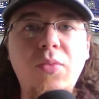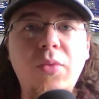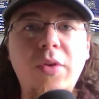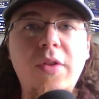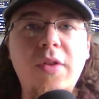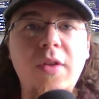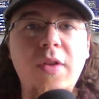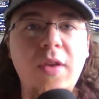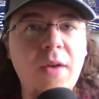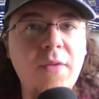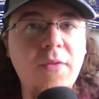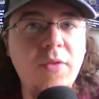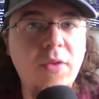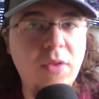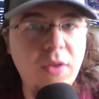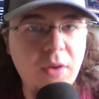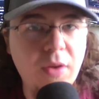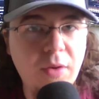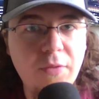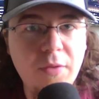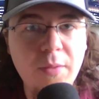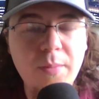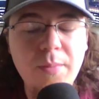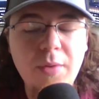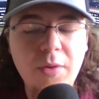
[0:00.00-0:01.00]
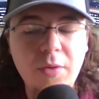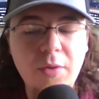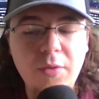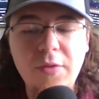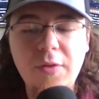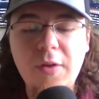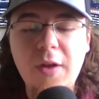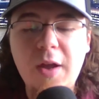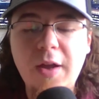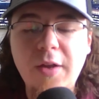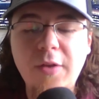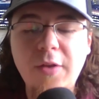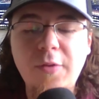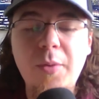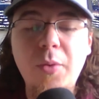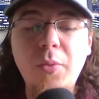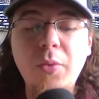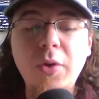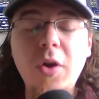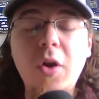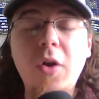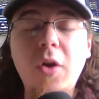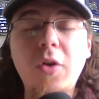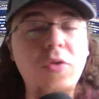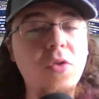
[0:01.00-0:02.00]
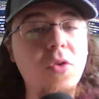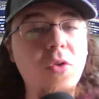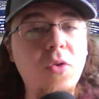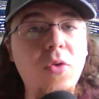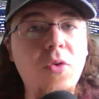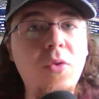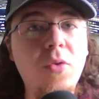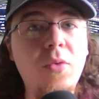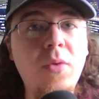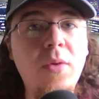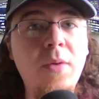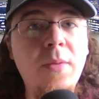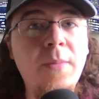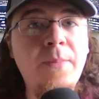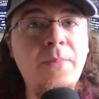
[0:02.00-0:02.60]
We see everything from both sides, but we also